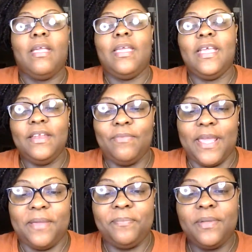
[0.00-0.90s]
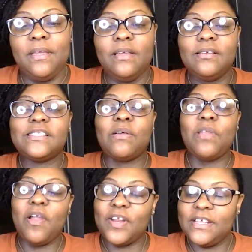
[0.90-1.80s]
Anyway, so
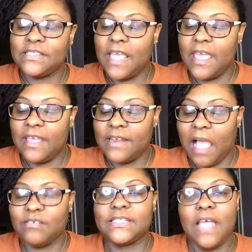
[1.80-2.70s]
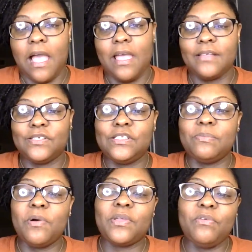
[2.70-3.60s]
Lauren is outside. She's
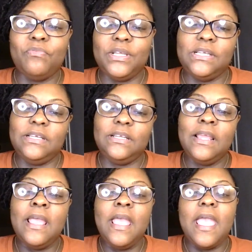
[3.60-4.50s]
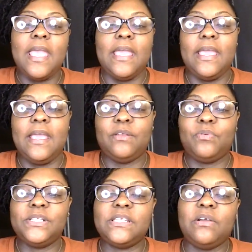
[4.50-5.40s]
smoking weed. And
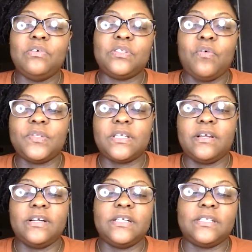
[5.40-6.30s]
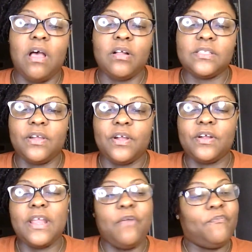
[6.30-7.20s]
Quincy goes over to her and talks to
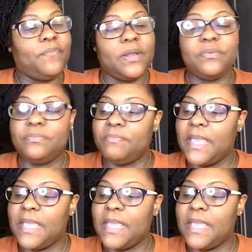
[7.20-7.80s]
her. They're flirting.